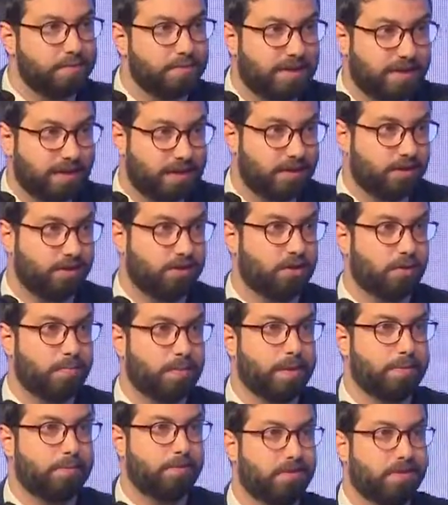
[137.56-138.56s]
millennials are
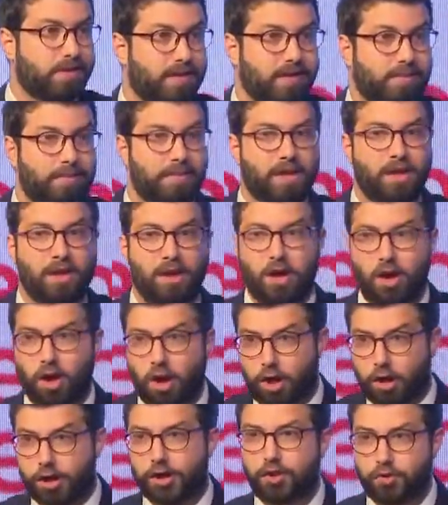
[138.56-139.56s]
people that
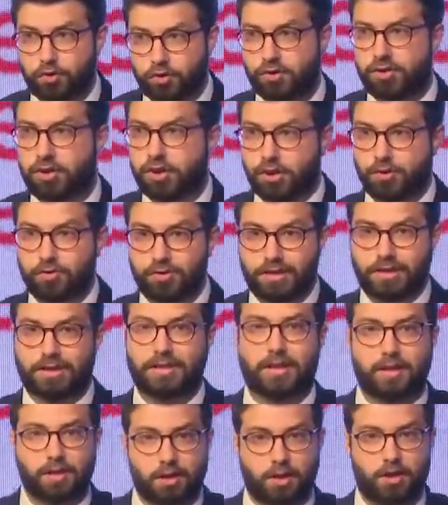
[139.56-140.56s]
are used to using
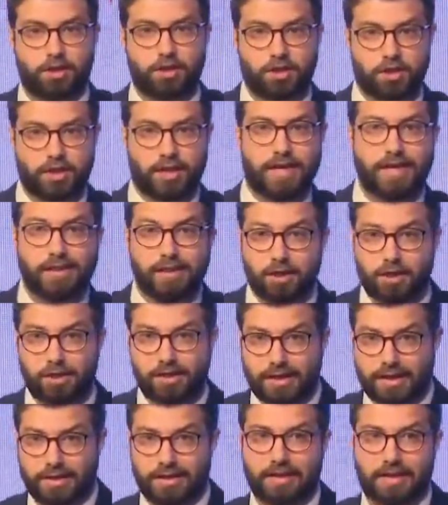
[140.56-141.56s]
technology in their
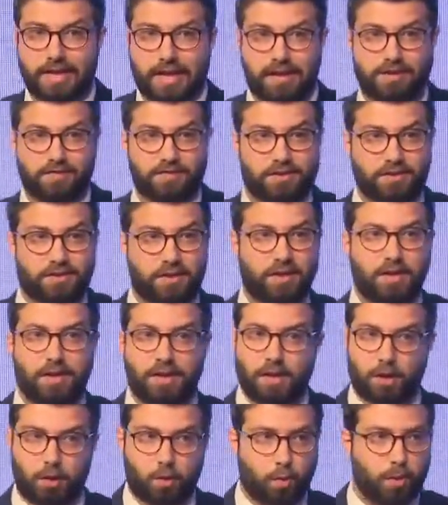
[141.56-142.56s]
daily lives,
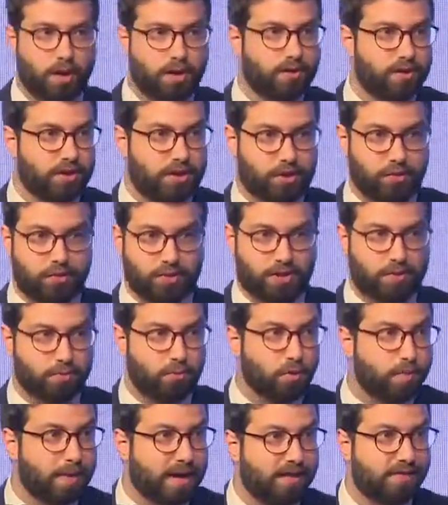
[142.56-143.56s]
whether it's using
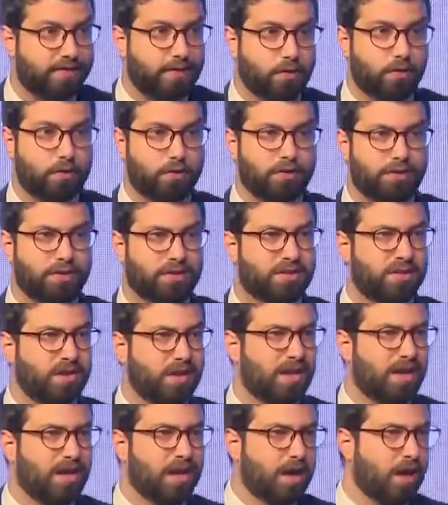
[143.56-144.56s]
mobile phones,
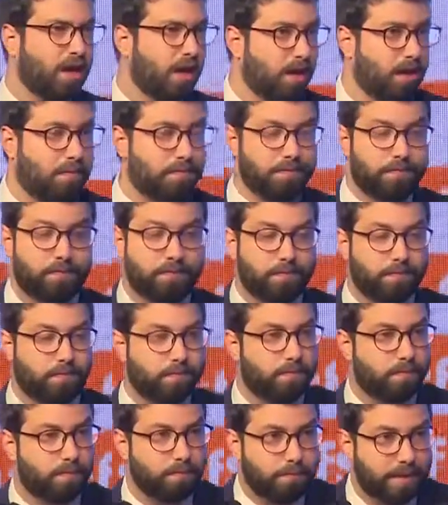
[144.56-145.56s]

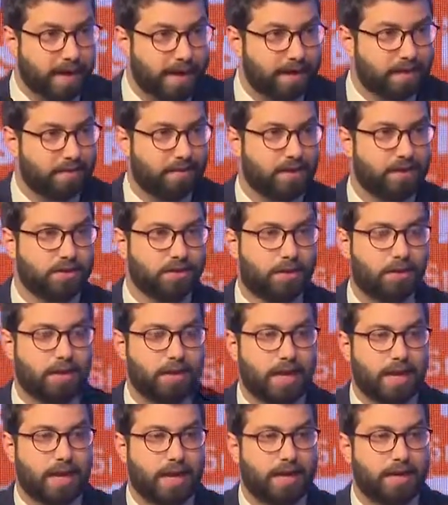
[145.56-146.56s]
buying things
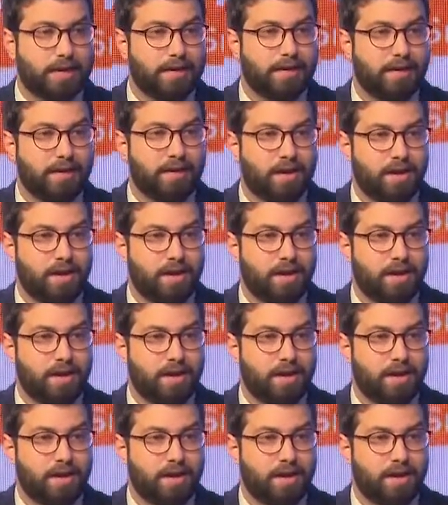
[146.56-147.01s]
online.